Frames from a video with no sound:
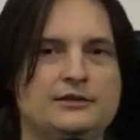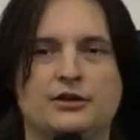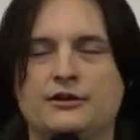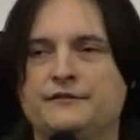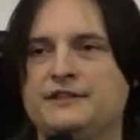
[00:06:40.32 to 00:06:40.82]

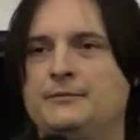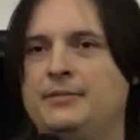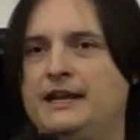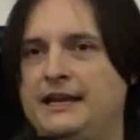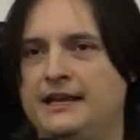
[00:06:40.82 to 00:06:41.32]
so if
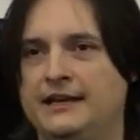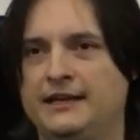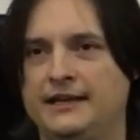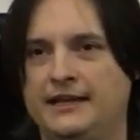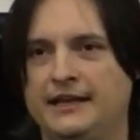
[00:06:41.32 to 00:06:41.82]
somebody
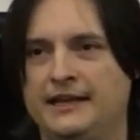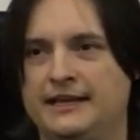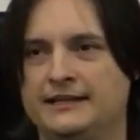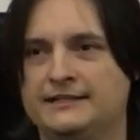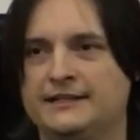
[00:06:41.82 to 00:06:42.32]

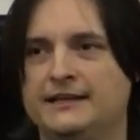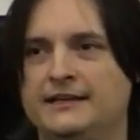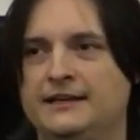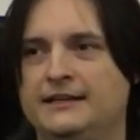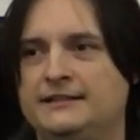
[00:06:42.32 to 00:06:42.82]
is
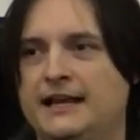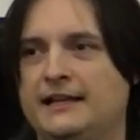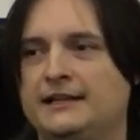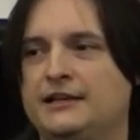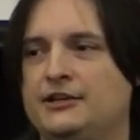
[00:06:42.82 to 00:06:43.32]

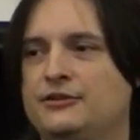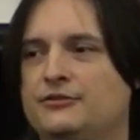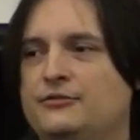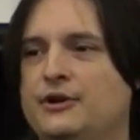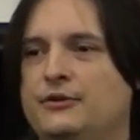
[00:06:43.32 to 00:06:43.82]
telling
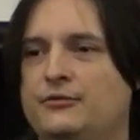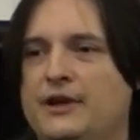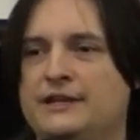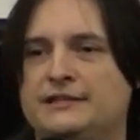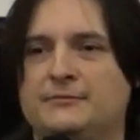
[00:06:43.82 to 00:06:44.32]
you
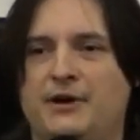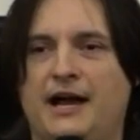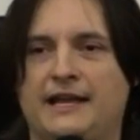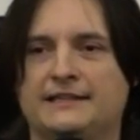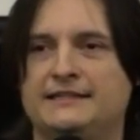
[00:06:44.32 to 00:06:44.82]
when to
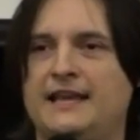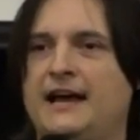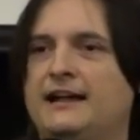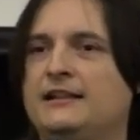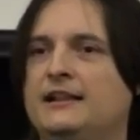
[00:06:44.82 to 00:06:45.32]
buy and
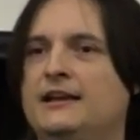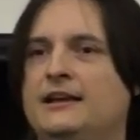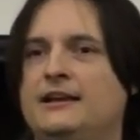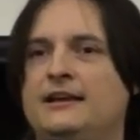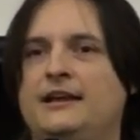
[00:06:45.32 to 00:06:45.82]
sell
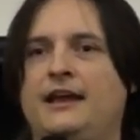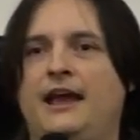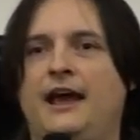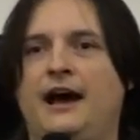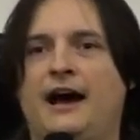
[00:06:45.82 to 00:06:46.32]

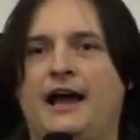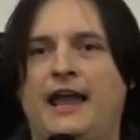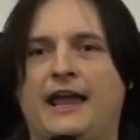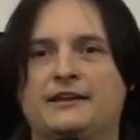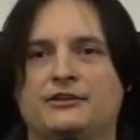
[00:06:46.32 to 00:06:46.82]

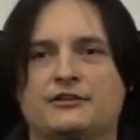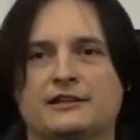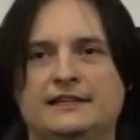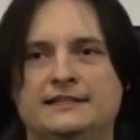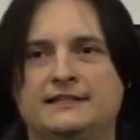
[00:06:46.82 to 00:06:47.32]
uh, and
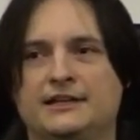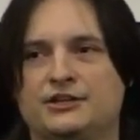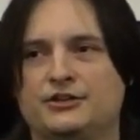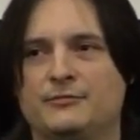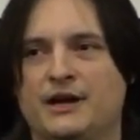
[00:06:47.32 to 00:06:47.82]
you're
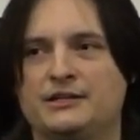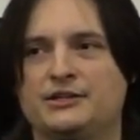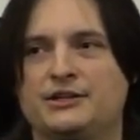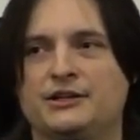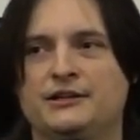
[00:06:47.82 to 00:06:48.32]
listening too
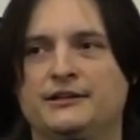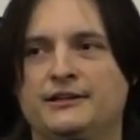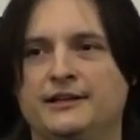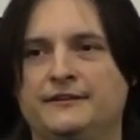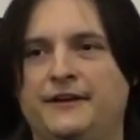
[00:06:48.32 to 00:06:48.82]
much,
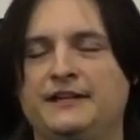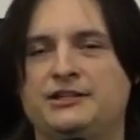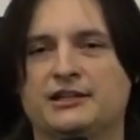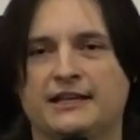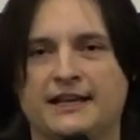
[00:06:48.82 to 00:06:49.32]

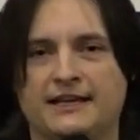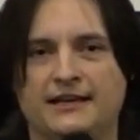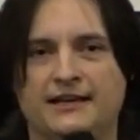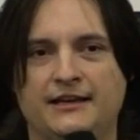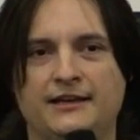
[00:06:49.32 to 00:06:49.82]

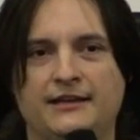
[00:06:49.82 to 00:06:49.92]
eventually